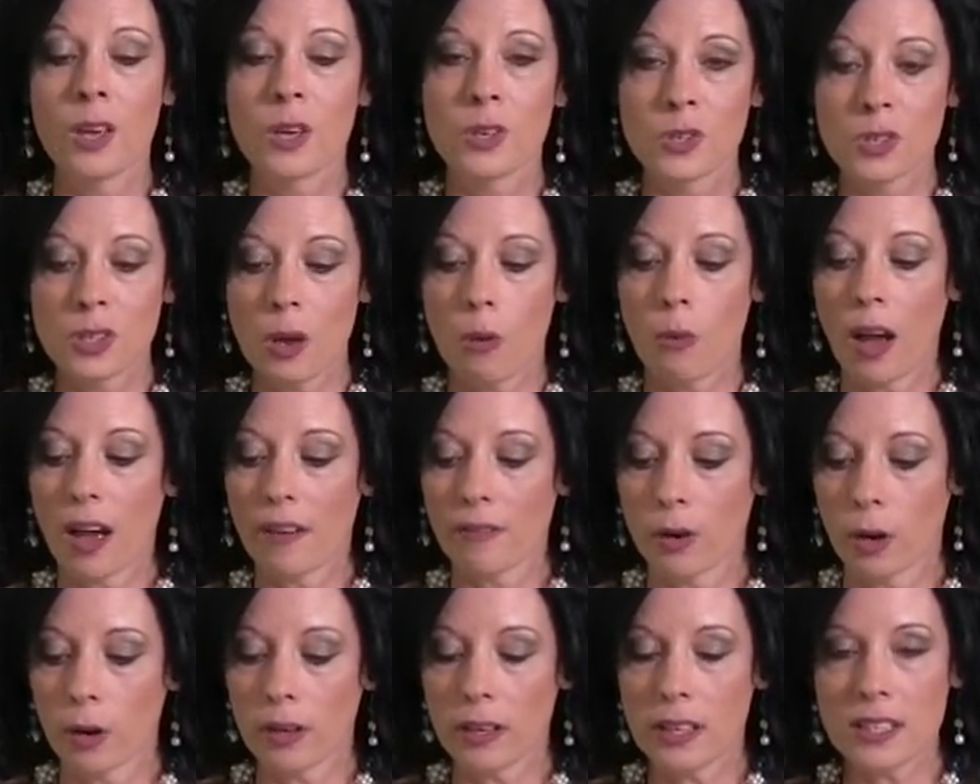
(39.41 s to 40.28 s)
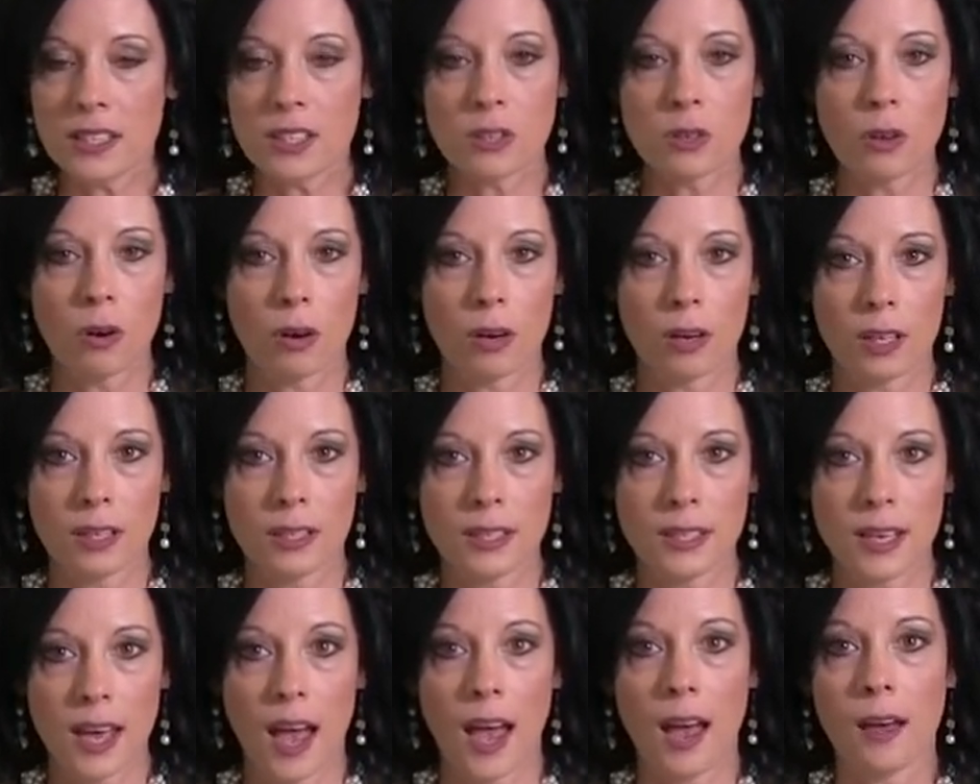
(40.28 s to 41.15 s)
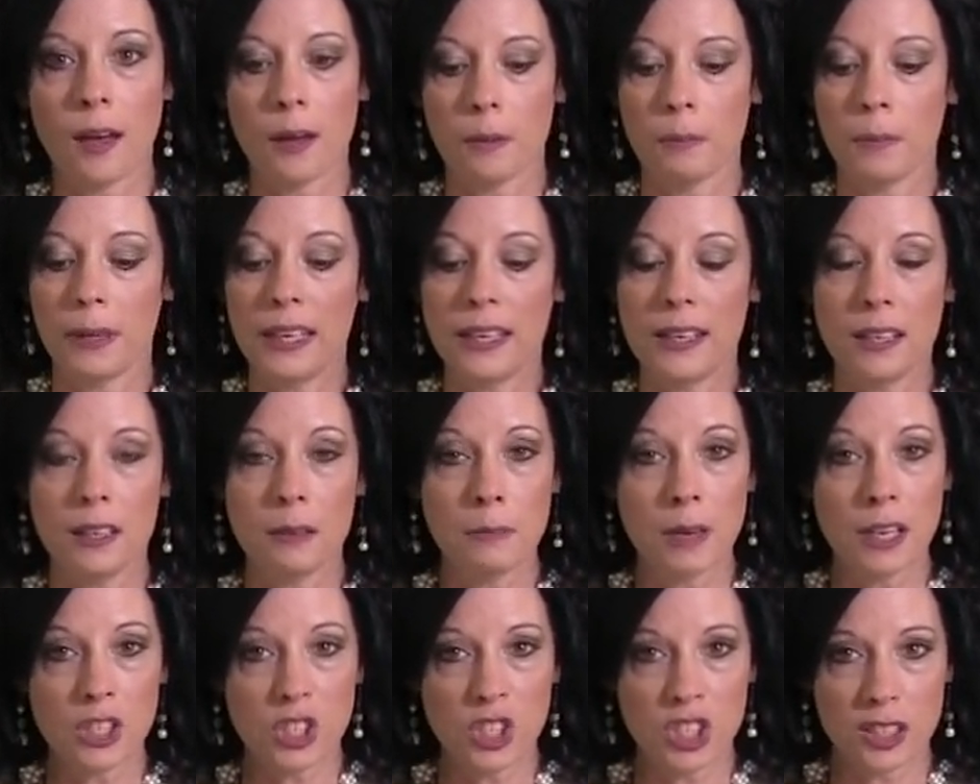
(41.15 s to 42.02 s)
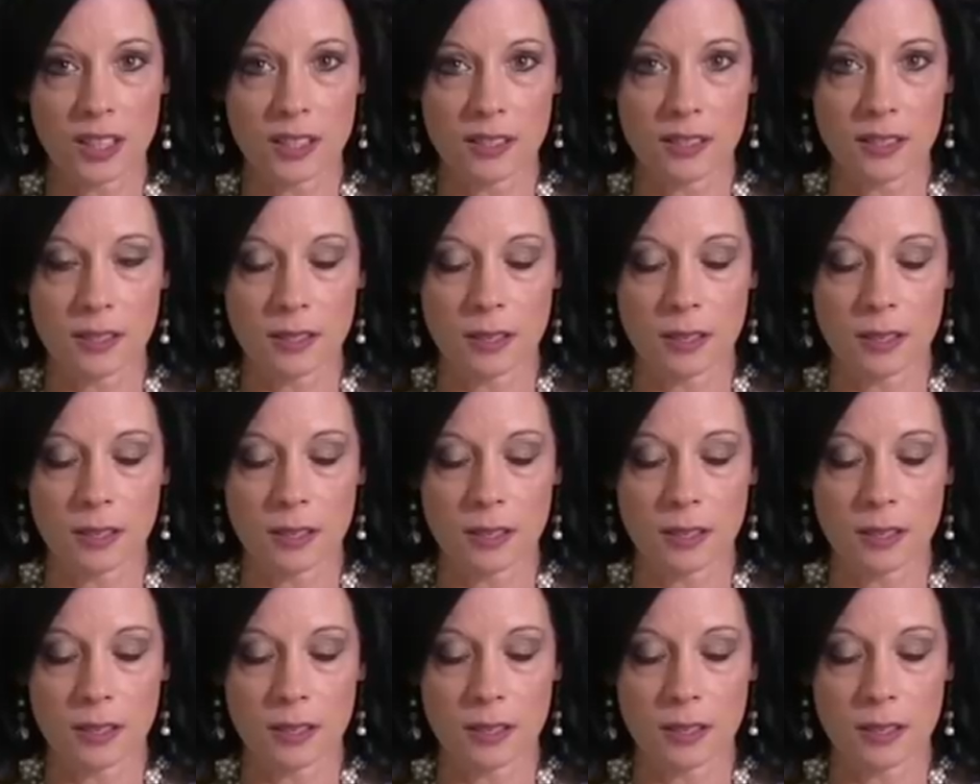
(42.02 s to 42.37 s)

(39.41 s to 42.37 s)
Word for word: So I've already started um, heating my chicken